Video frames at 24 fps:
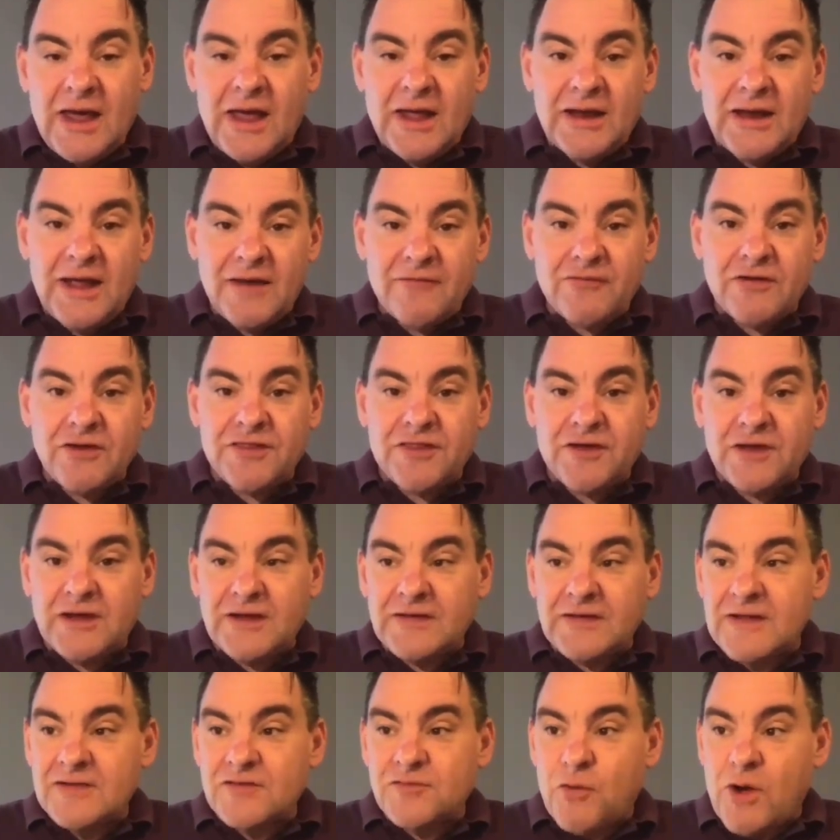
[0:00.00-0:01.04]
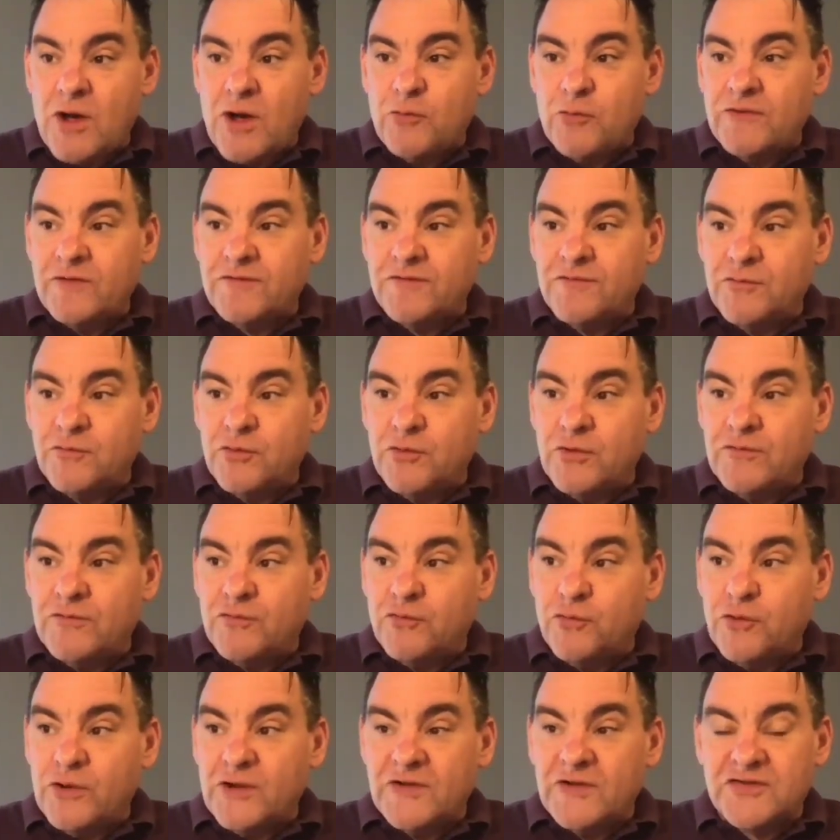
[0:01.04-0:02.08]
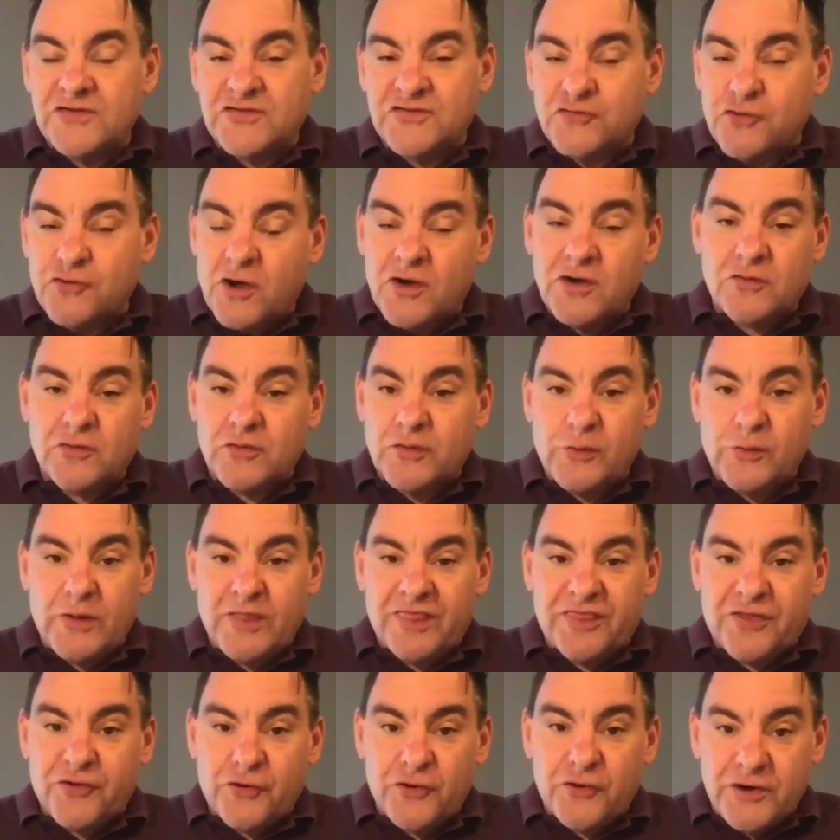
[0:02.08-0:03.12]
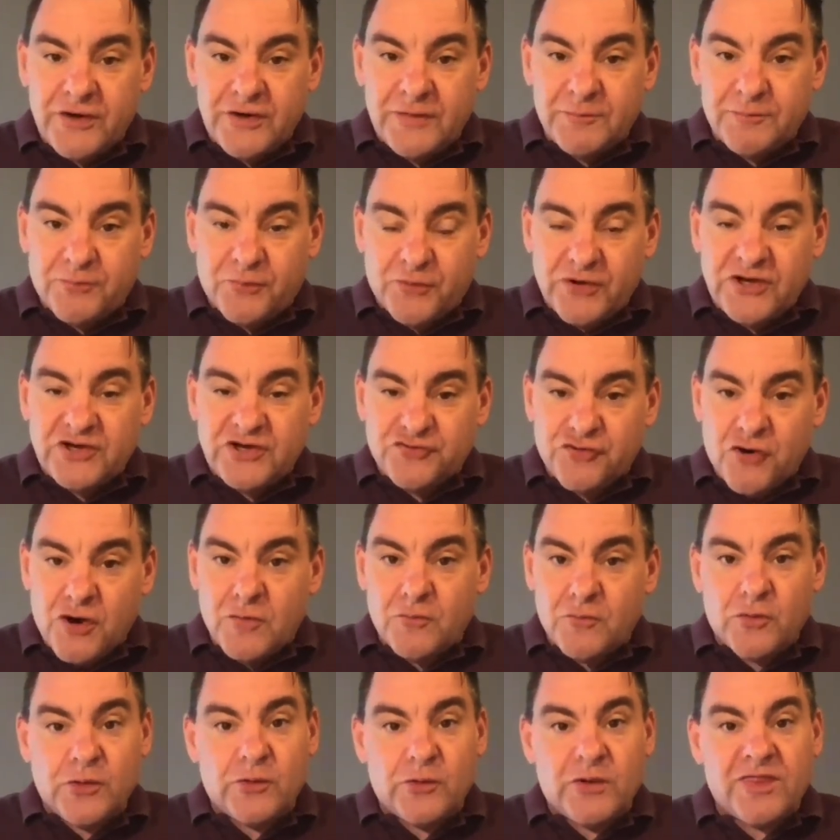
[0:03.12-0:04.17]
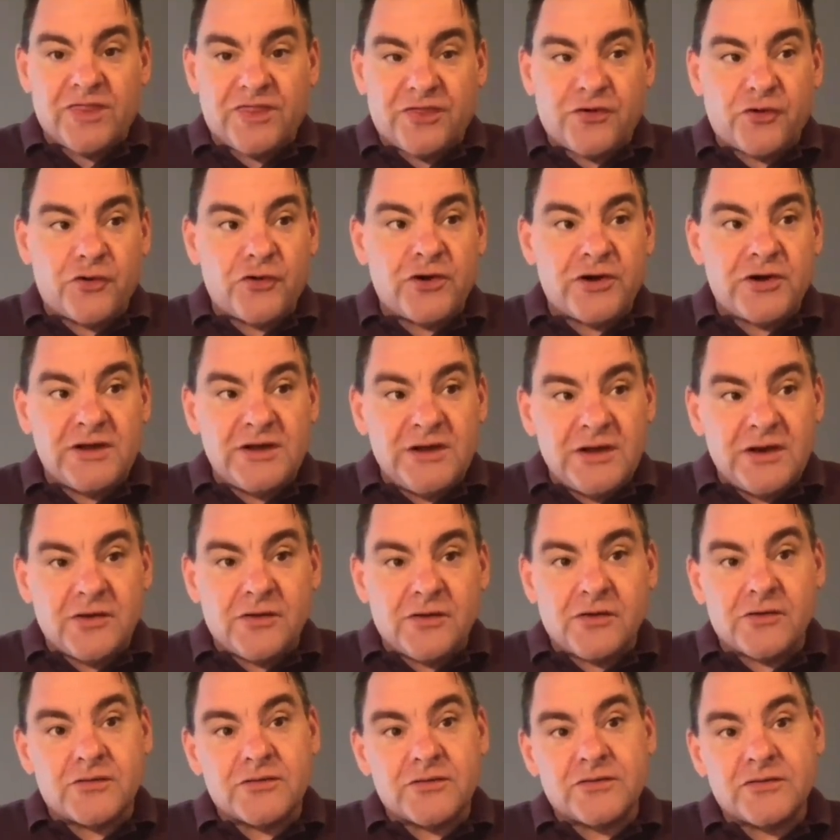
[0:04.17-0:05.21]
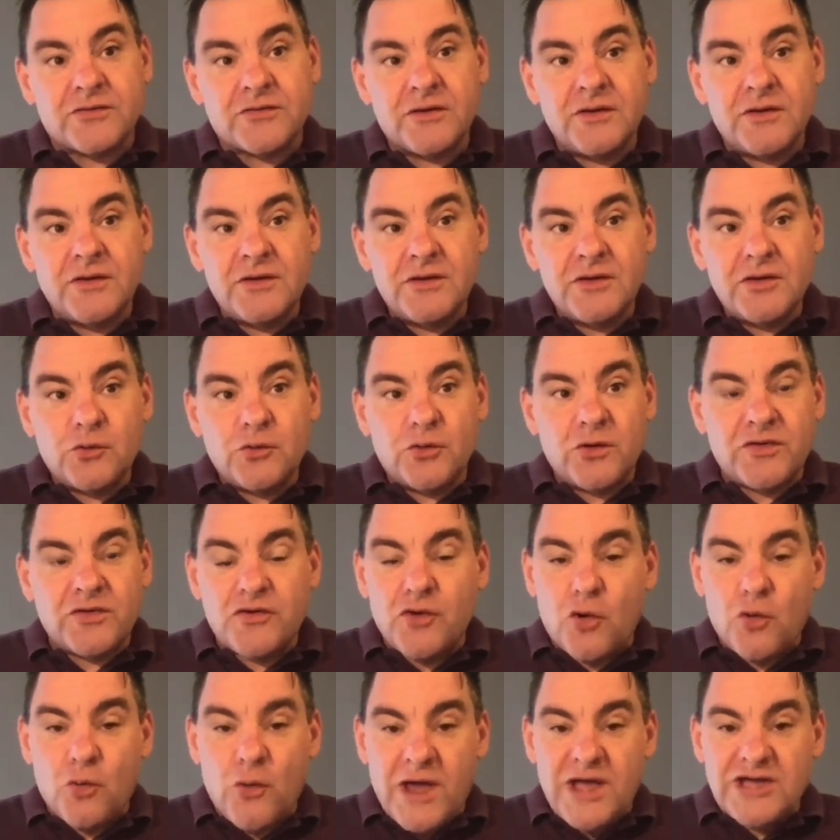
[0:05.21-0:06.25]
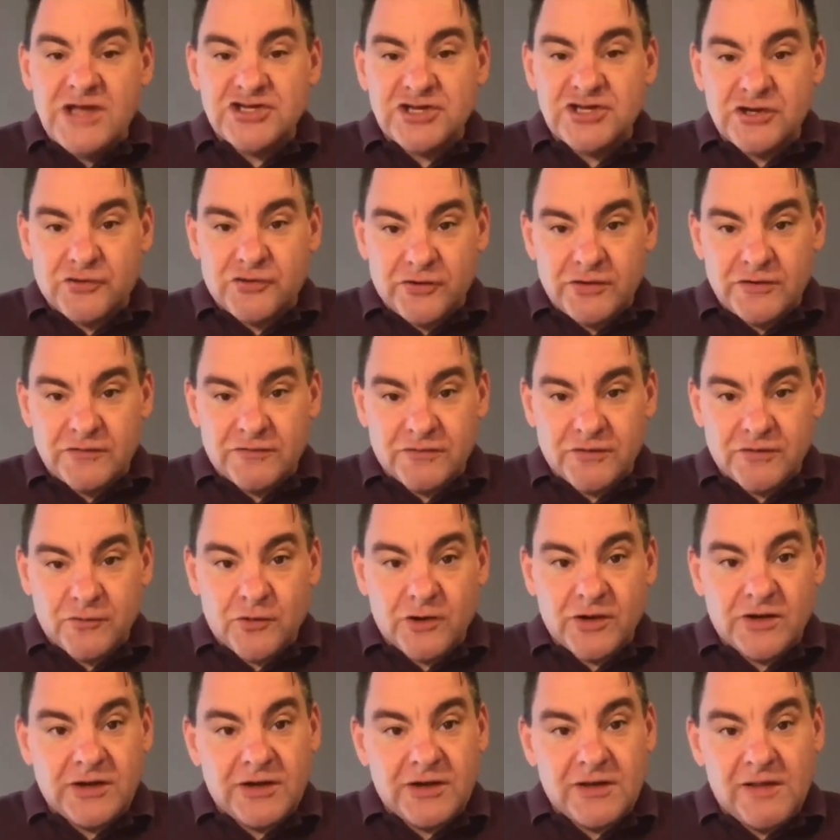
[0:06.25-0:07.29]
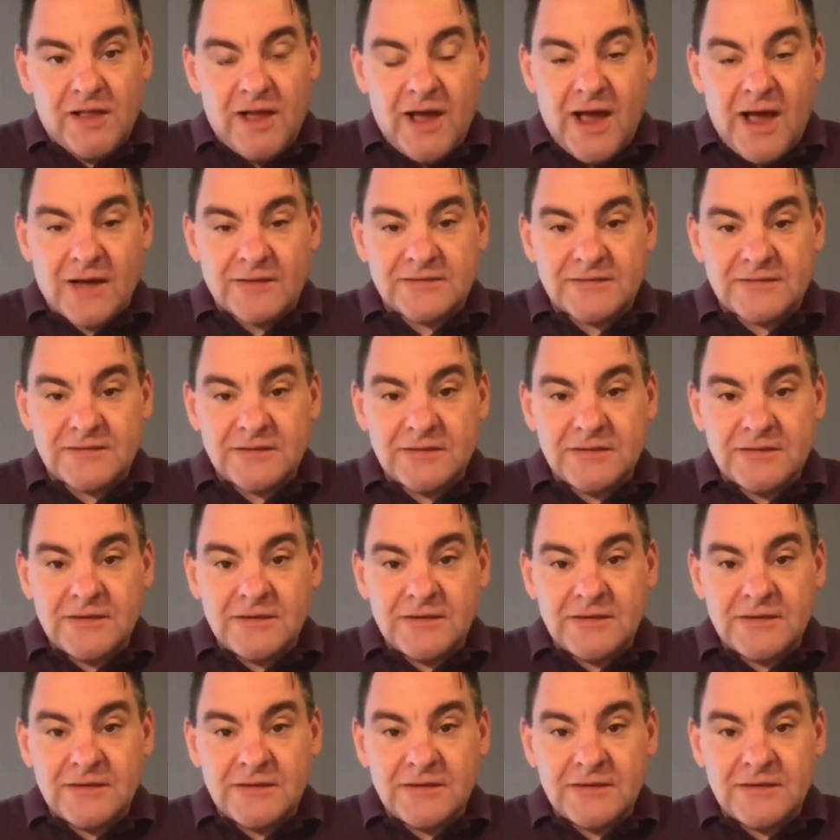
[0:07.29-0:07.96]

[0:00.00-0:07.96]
everything, and that's why we've really struggled. We went 30 pre-Trump, we went 30 years with no wage increase for the working class.